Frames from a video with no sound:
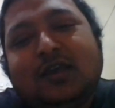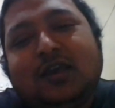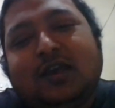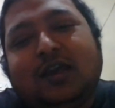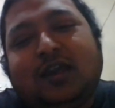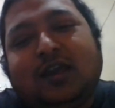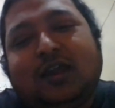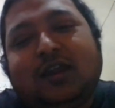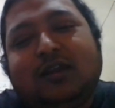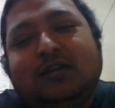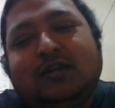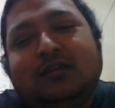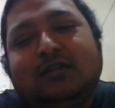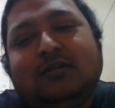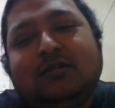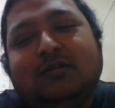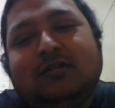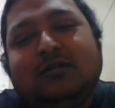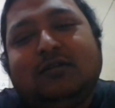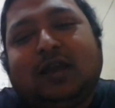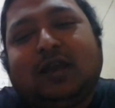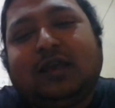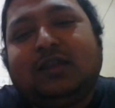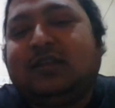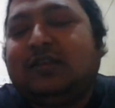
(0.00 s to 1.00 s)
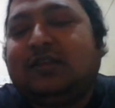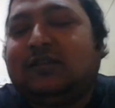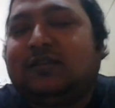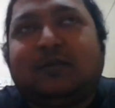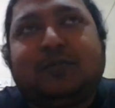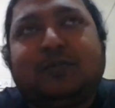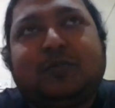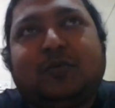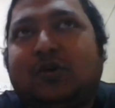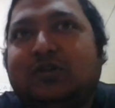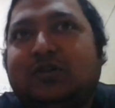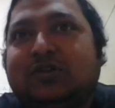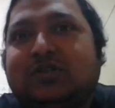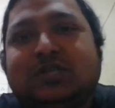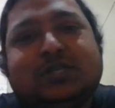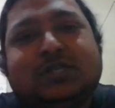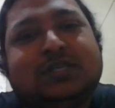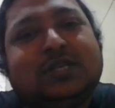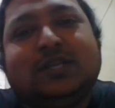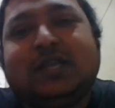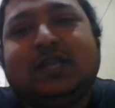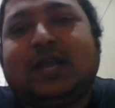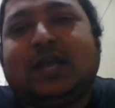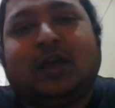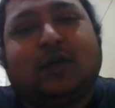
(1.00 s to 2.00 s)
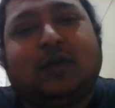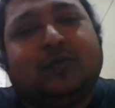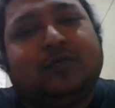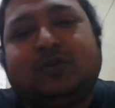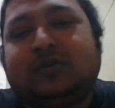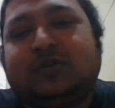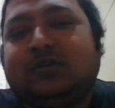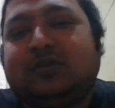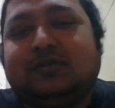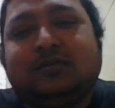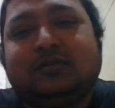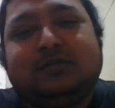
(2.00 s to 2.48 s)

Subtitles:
And I think subconsciously that happened.